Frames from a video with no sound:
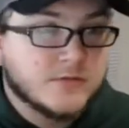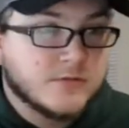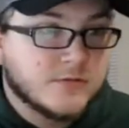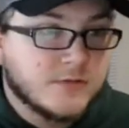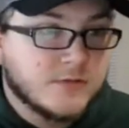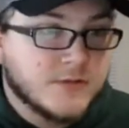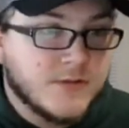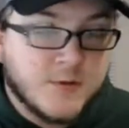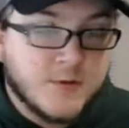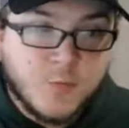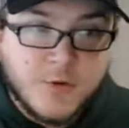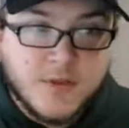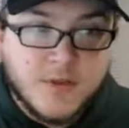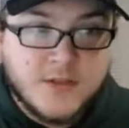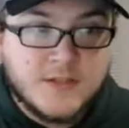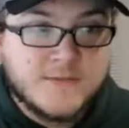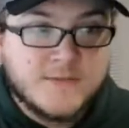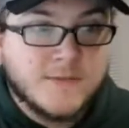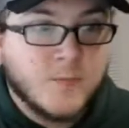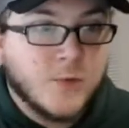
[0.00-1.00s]
to win
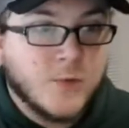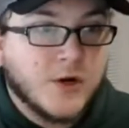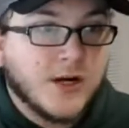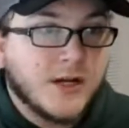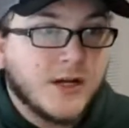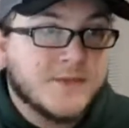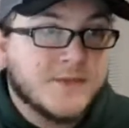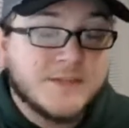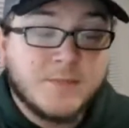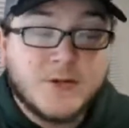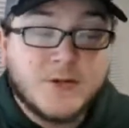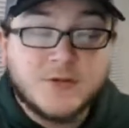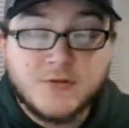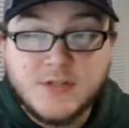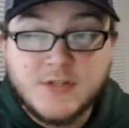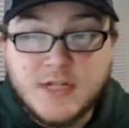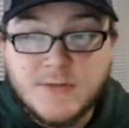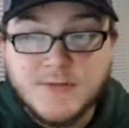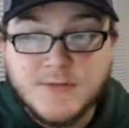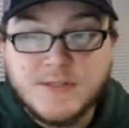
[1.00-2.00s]
this football game. The special
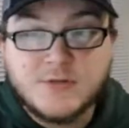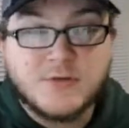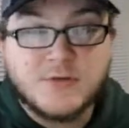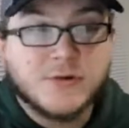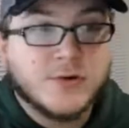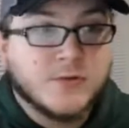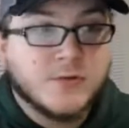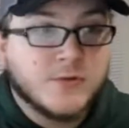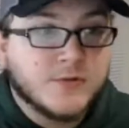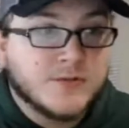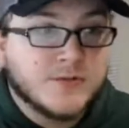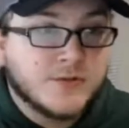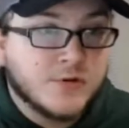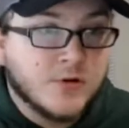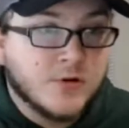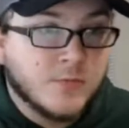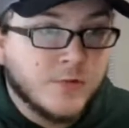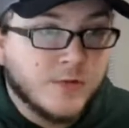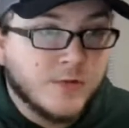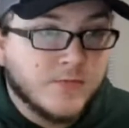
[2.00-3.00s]
teams screwed
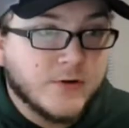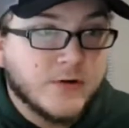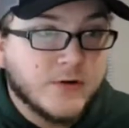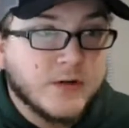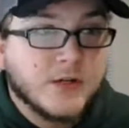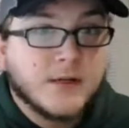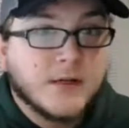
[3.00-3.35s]
them over.